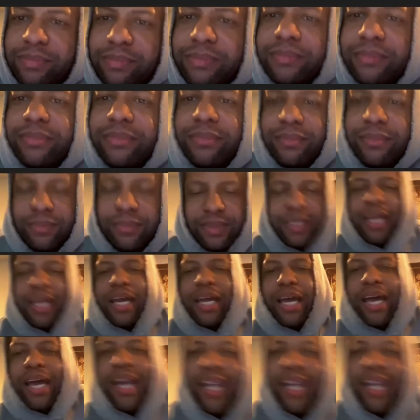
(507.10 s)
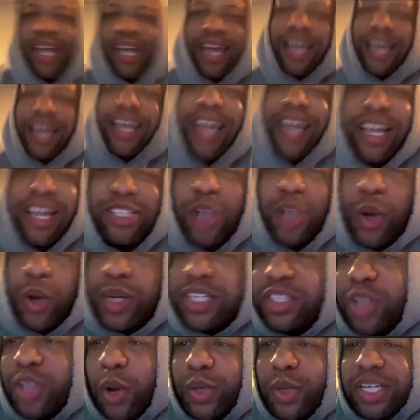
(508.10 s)
seen Avengers. I know people are gonna be pissed.
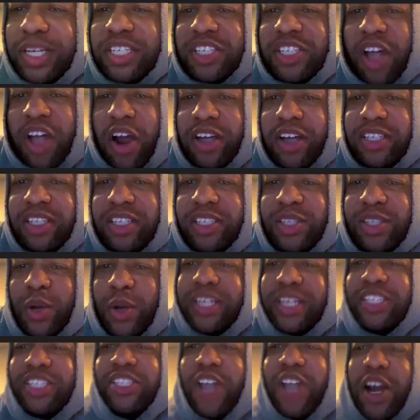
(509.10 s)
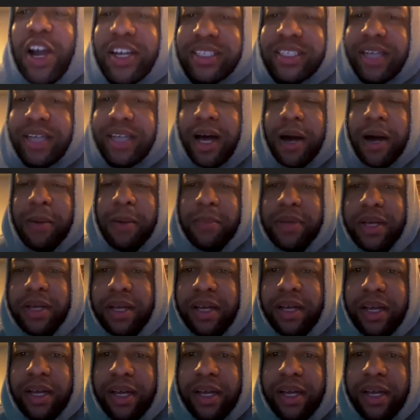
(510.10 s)
Like, yo, you never seen Avengers, man?